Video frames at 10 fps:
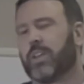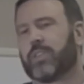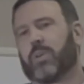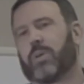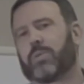
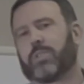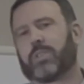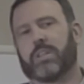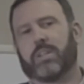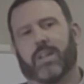So I was
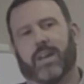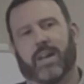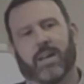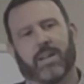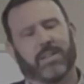looking
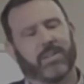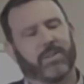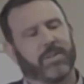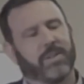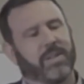a
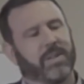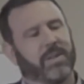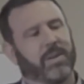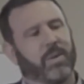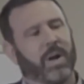
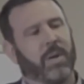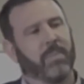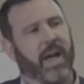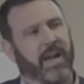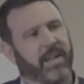while
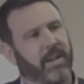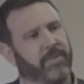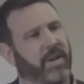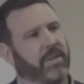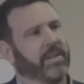back and I
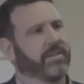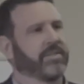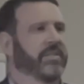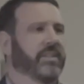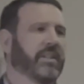found
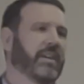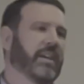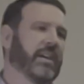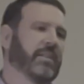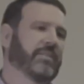this
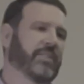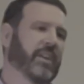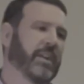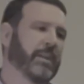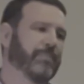
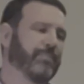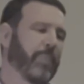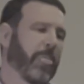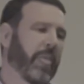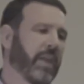study.
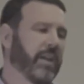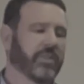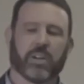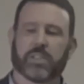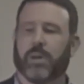It
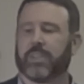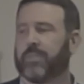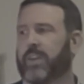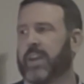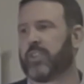talked about
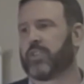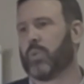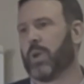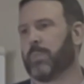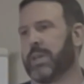the financial
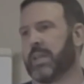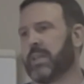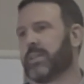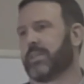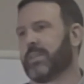
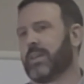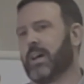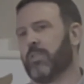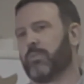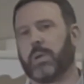well-being
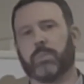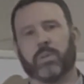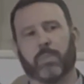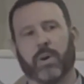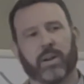of people
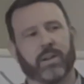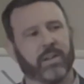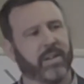in America.